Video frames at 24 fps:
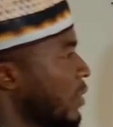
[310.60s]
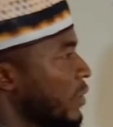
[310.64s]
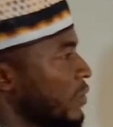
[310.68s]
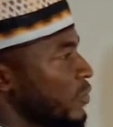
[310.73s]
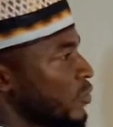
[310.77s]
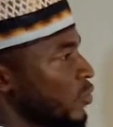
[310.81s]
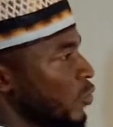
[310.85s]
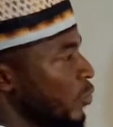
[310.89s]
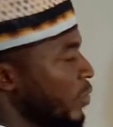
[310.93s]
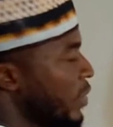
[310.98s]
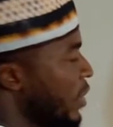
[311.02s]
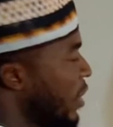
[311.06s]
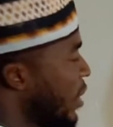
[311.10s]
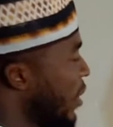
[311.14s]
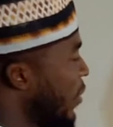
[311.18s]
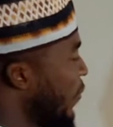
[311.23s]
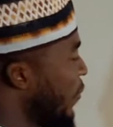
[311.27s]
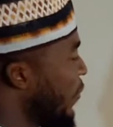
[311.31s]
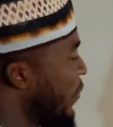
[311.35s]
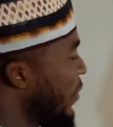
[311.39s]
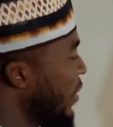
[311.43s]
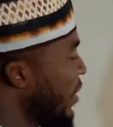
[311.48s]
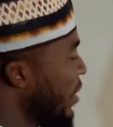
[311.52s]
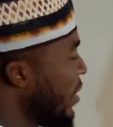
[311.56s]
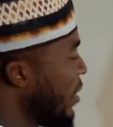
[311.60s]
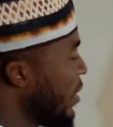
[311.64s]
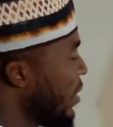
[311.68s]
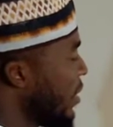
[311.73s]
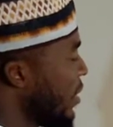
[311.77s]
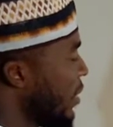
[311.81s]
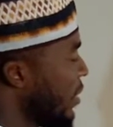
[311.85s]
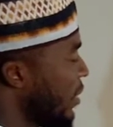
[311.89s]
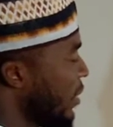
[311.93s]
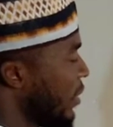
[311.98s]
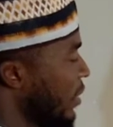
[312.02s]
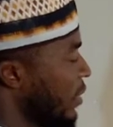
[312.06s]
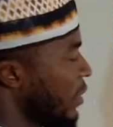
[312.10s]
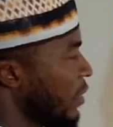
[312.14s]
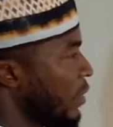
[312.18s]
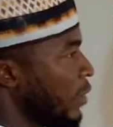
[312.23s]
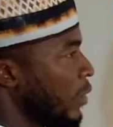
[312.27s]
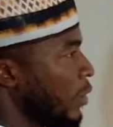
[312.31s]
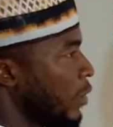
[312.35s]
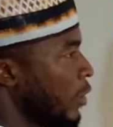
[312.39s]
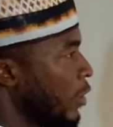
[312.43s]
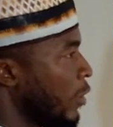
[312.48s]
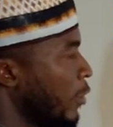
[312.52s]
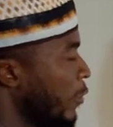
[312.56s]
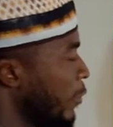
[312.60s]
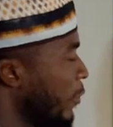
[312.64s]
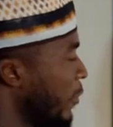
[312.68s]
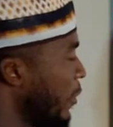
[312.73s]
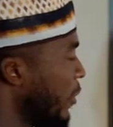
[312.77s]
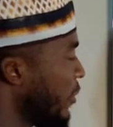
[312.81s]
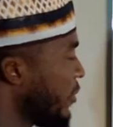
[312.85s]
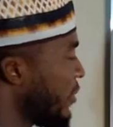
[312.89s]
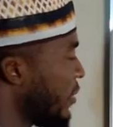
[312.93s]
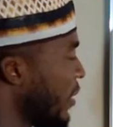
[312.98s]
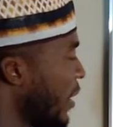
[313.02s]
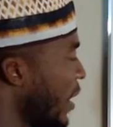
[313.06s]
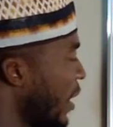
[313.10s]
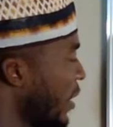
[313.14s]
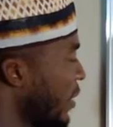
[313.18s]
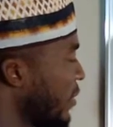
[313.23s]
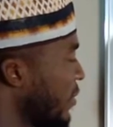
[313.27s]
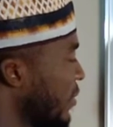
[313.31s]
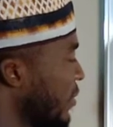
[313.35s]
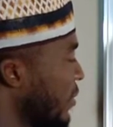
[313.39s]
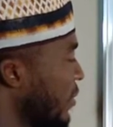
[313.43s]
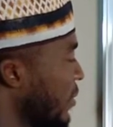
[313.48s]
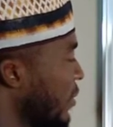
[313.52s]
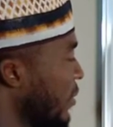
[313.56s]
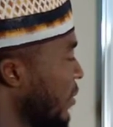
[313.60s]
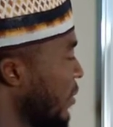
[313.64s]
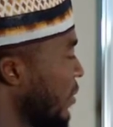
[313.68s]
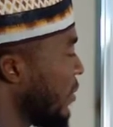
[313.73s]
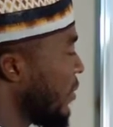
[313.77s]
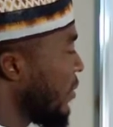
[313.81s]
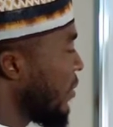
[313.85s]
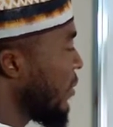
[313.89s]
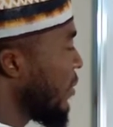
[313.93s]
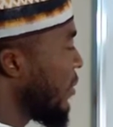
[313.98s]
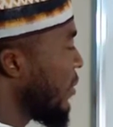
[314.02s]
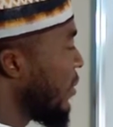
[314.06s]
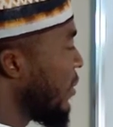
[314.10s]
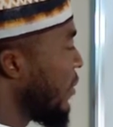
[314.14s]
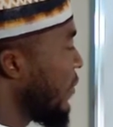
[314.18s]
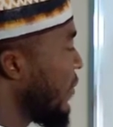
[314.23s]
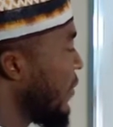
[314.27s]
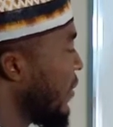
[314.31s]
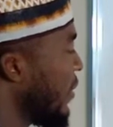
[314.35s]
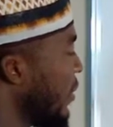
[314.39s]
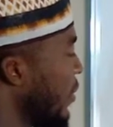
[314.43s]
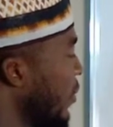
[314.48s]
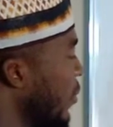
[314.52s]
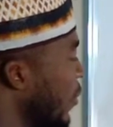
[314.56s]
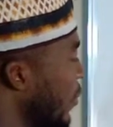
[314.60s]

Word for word: So we have v plus x dv